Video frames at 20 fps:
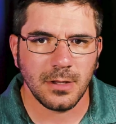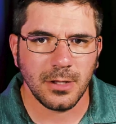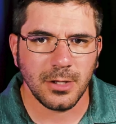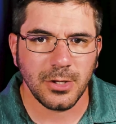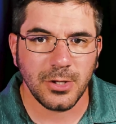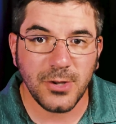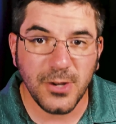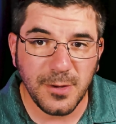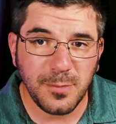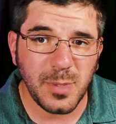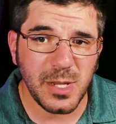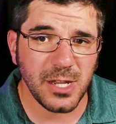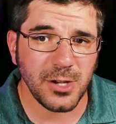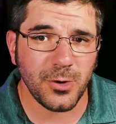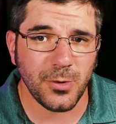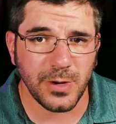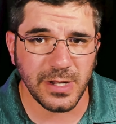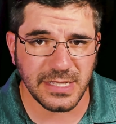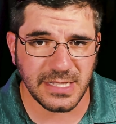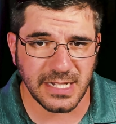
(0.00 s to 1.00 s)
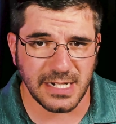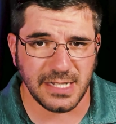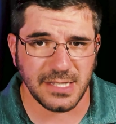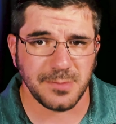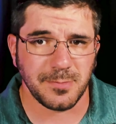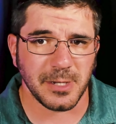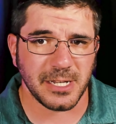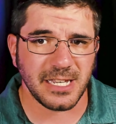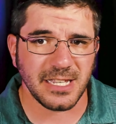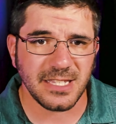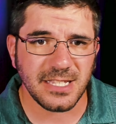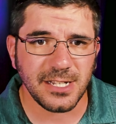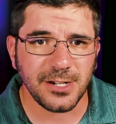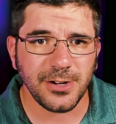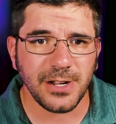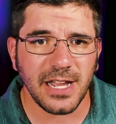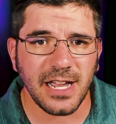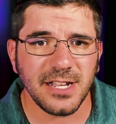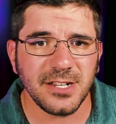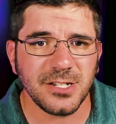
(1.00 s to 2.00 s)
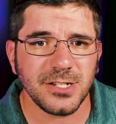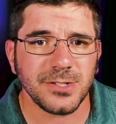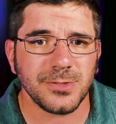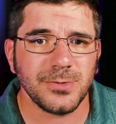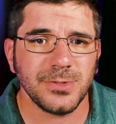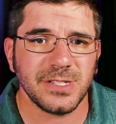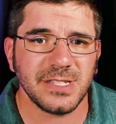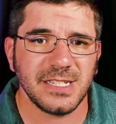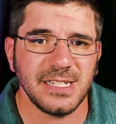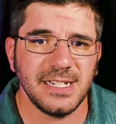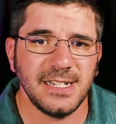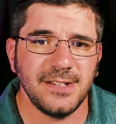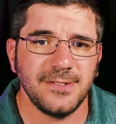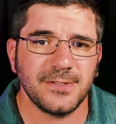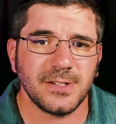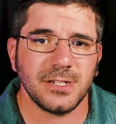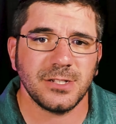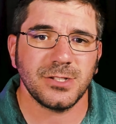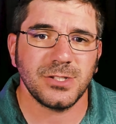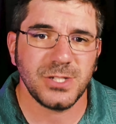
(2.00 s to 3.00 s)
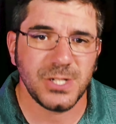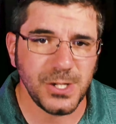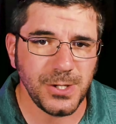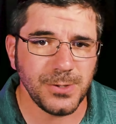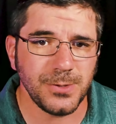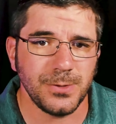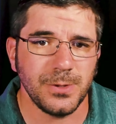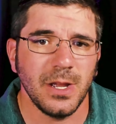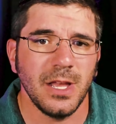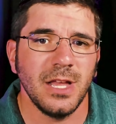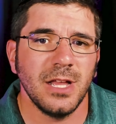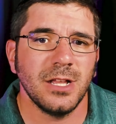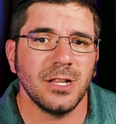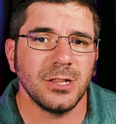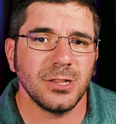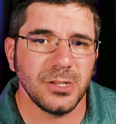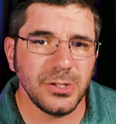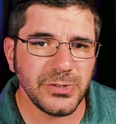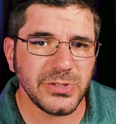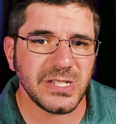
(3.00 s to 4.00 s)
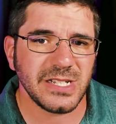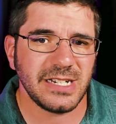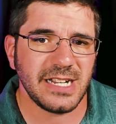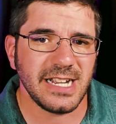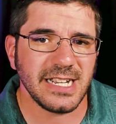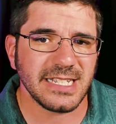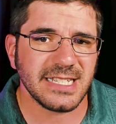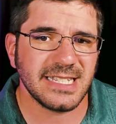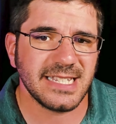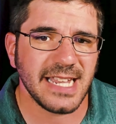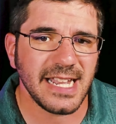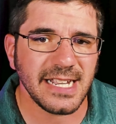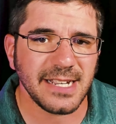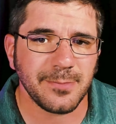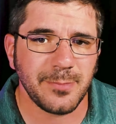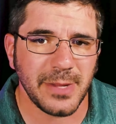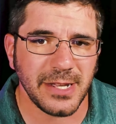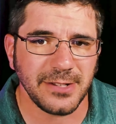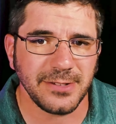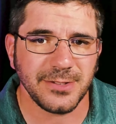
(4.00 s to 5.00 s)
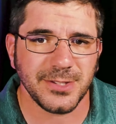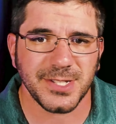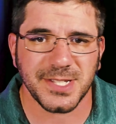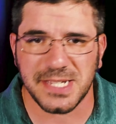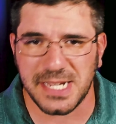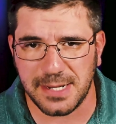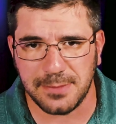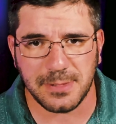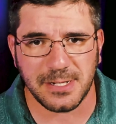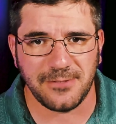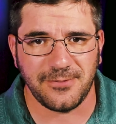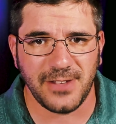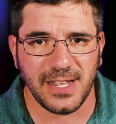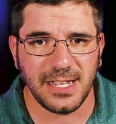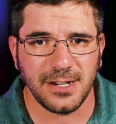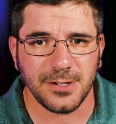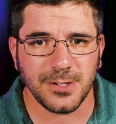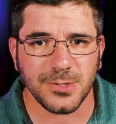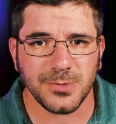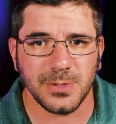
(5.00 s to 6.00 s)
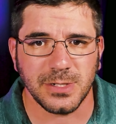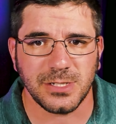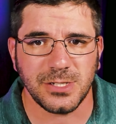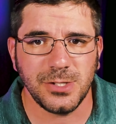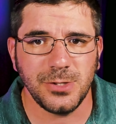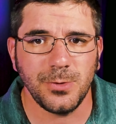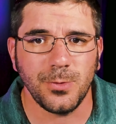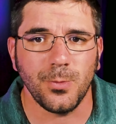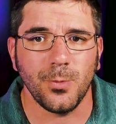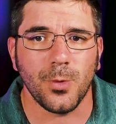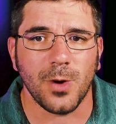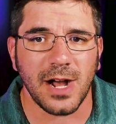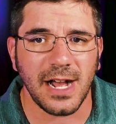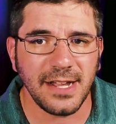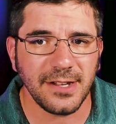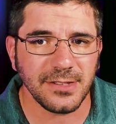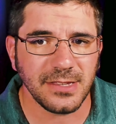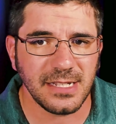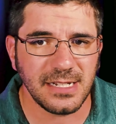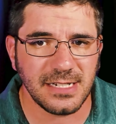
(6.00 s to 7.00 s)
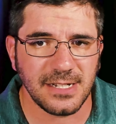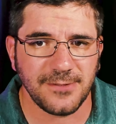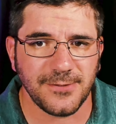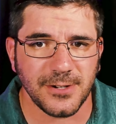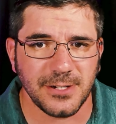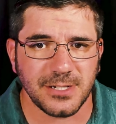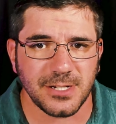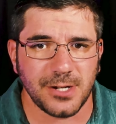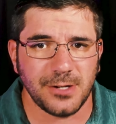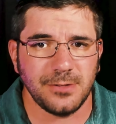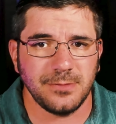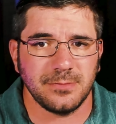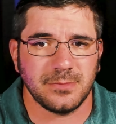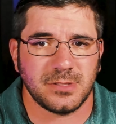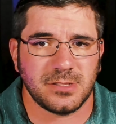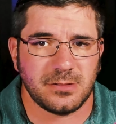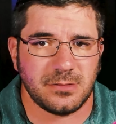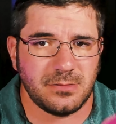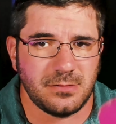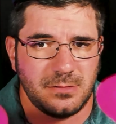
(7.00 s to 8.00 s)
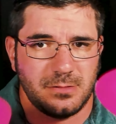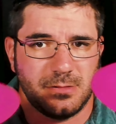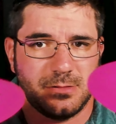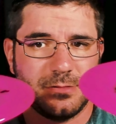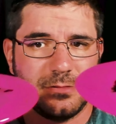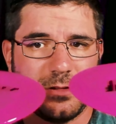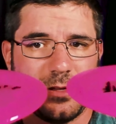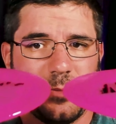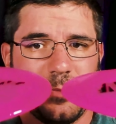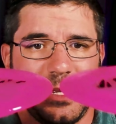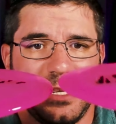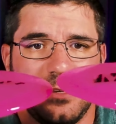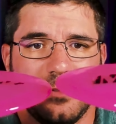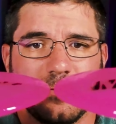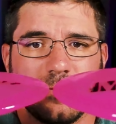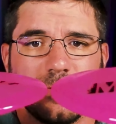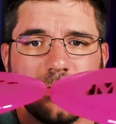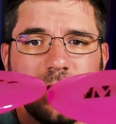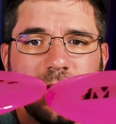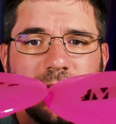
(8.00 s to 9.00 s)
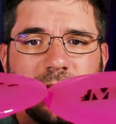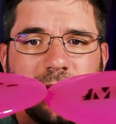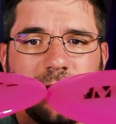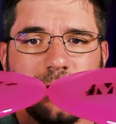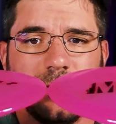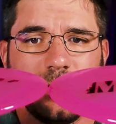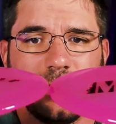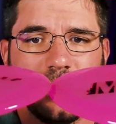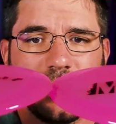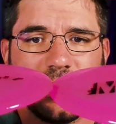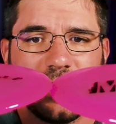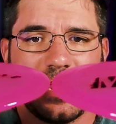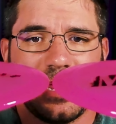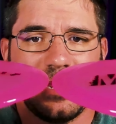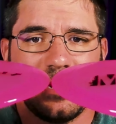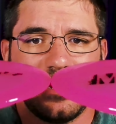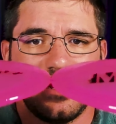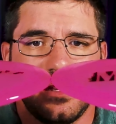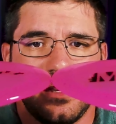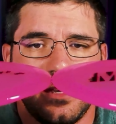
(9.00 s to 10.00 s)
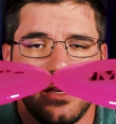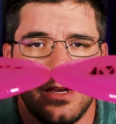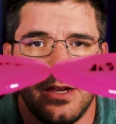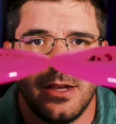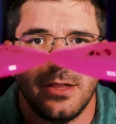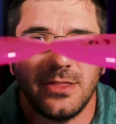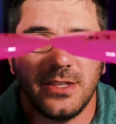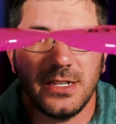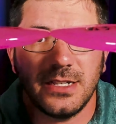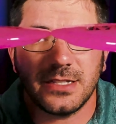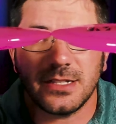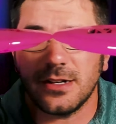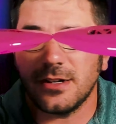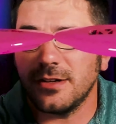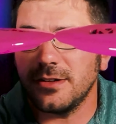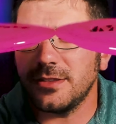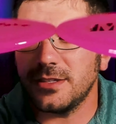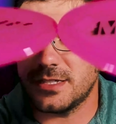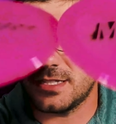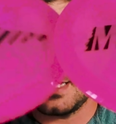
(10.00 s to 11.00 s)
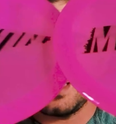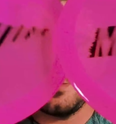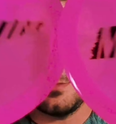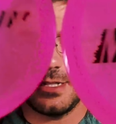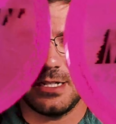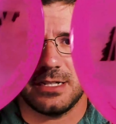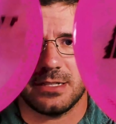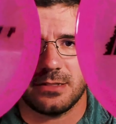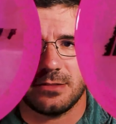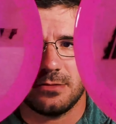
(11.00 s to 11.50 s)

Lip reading: Could be a coincidence, but considering I just received two Lucid Exact melt and stamped evaders with two wildly different domes, I mean, right here, look at that. These are the same disc.